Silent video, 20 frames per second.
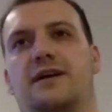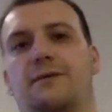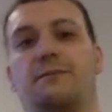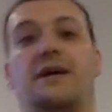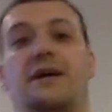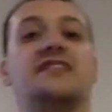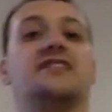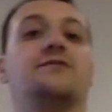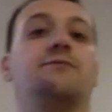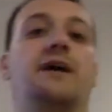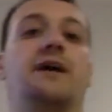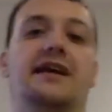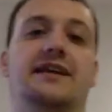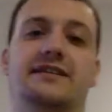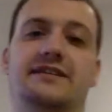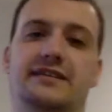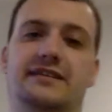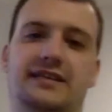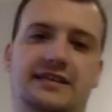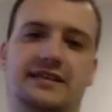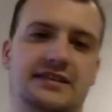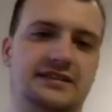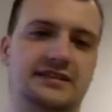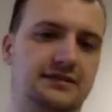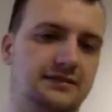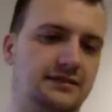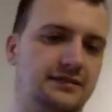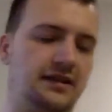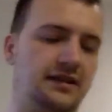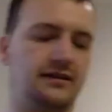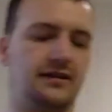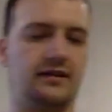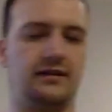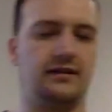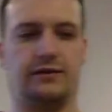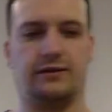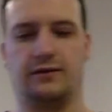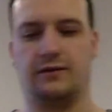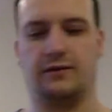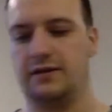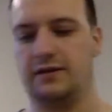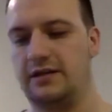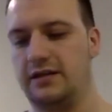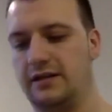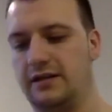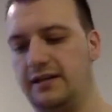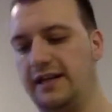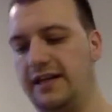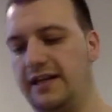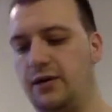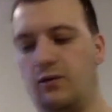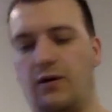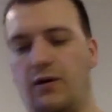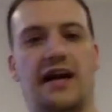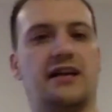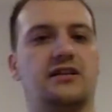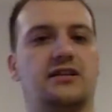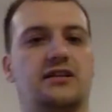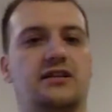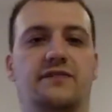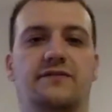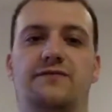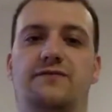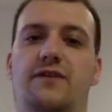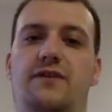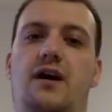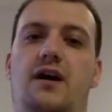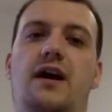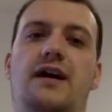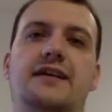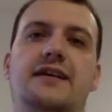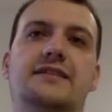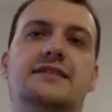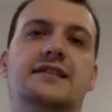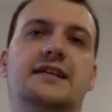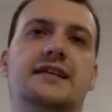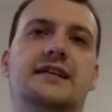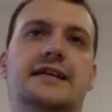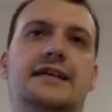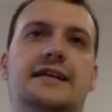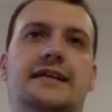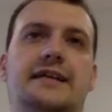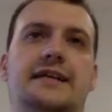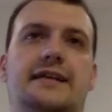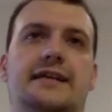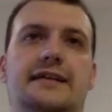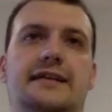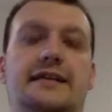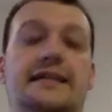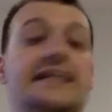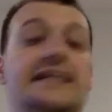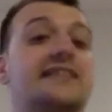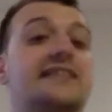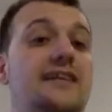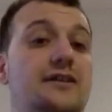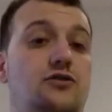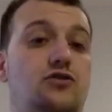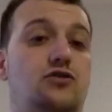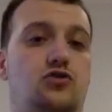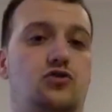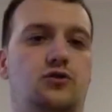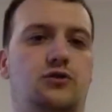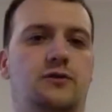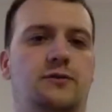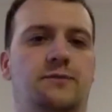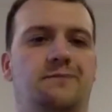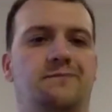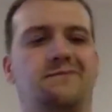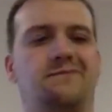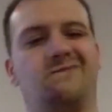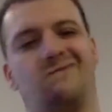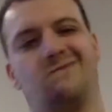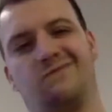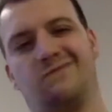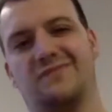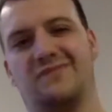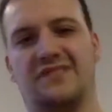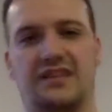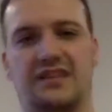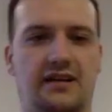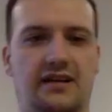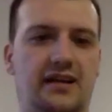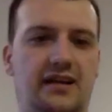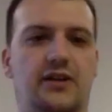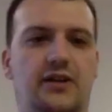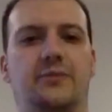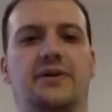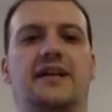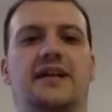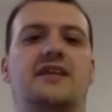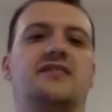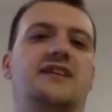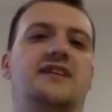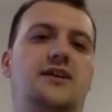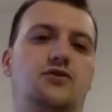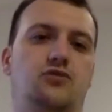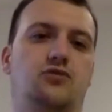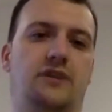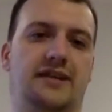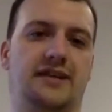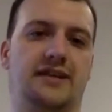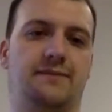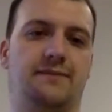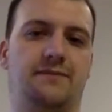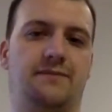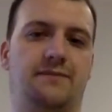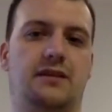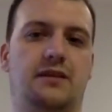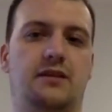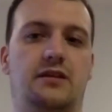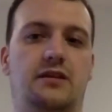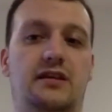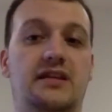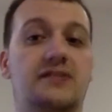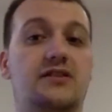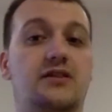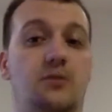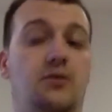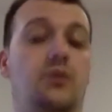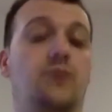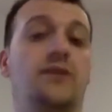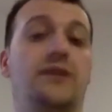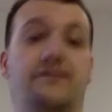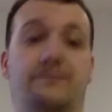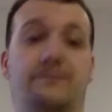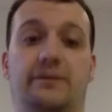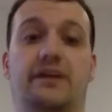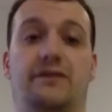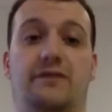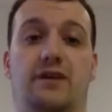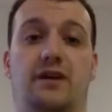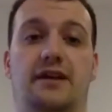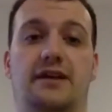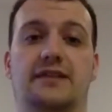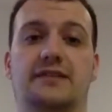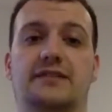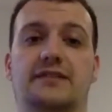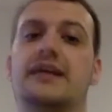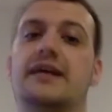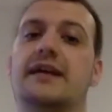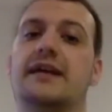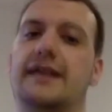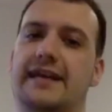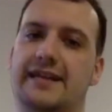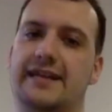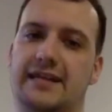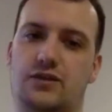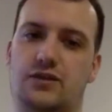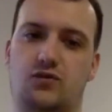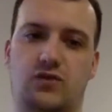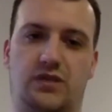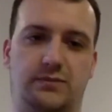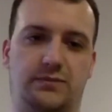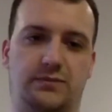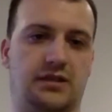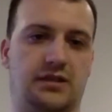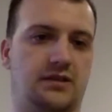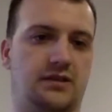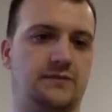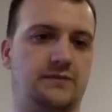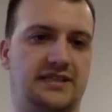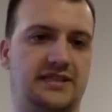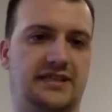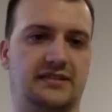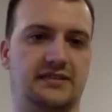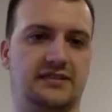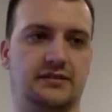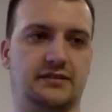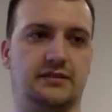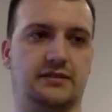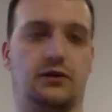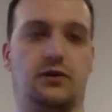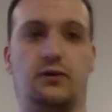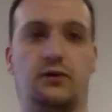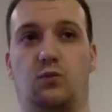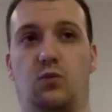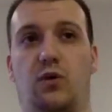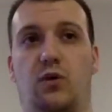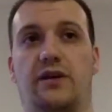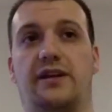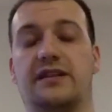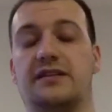massive penalties and legal action and fines. Yes, they're true. They're a little bit exaggerated. yes, there will be big fines in extreme circumstances. So one that's